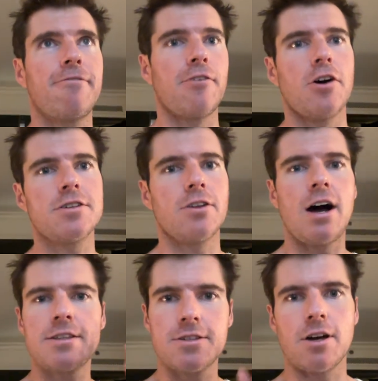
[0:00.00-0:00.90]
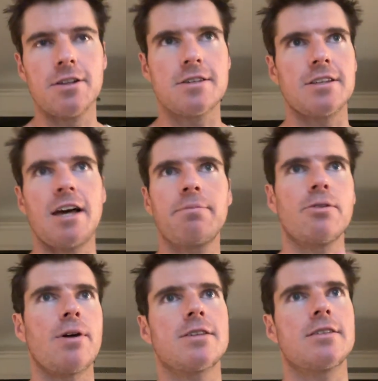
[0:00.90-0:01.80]
first night, solid sleep,
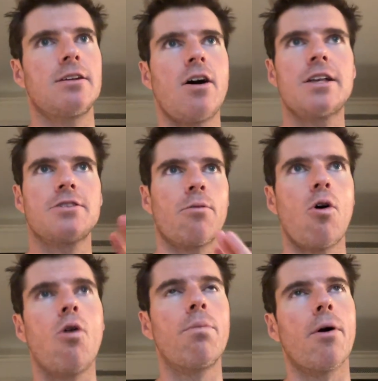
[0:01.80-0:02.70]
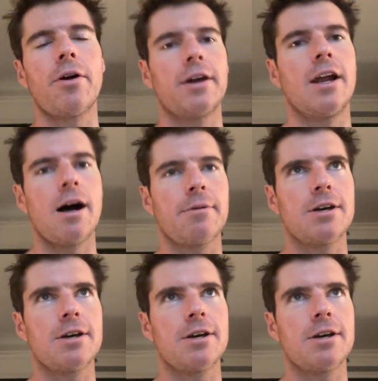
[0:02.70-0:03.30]
the rest of the nights are all broken up